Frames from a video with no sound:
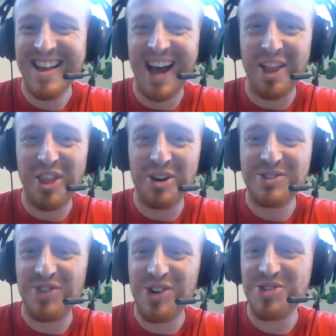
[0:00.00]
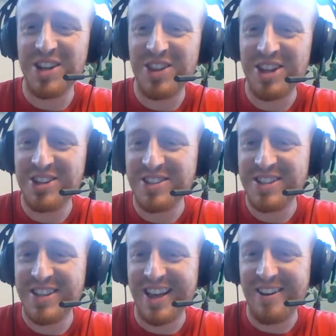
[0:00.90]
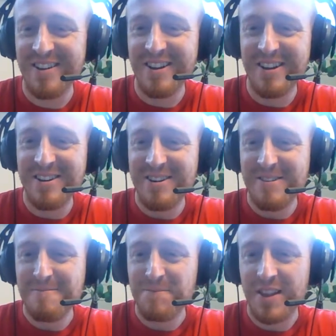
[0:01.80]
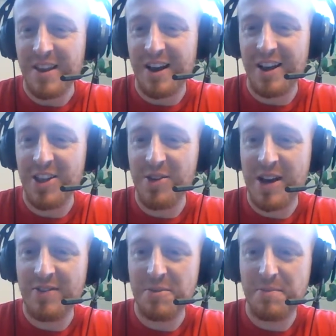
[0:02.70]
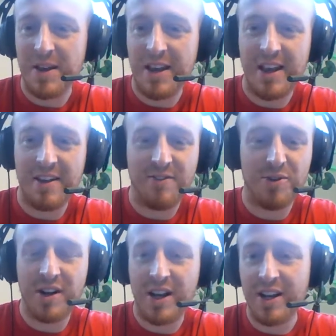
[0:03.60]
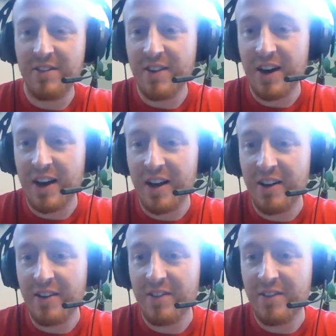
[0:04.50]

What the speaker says: I thought it was frozen. I thought you couldn't see that. You have to pay a $4.95